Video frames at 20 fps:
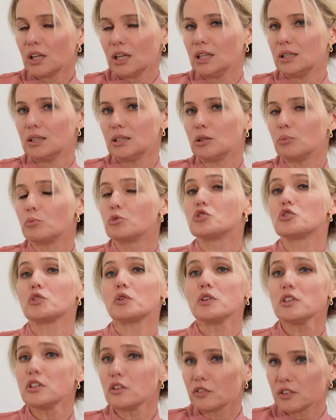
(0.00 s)
in the
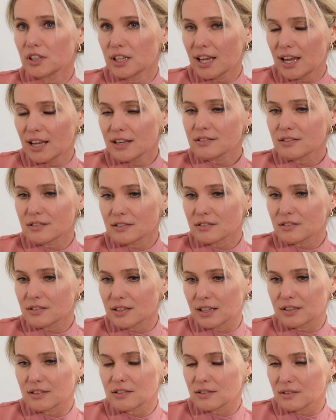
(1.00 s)
majority of the cases
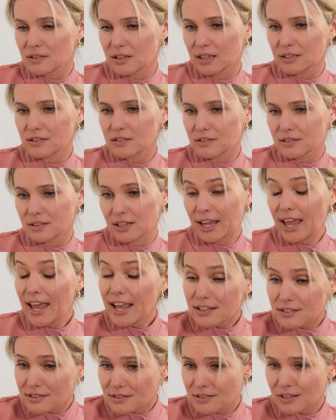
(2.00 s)
that's the
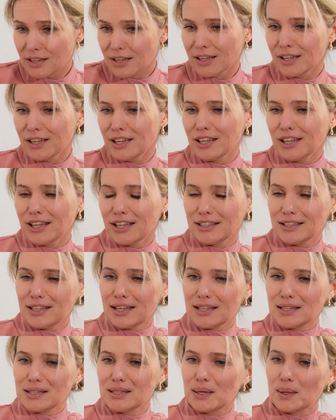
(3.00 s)
case, and
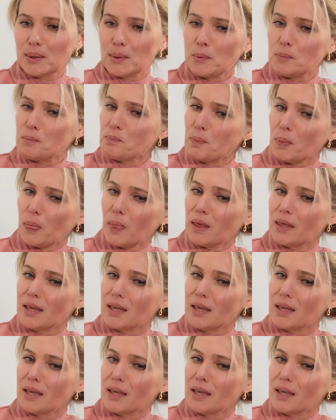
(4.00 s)
then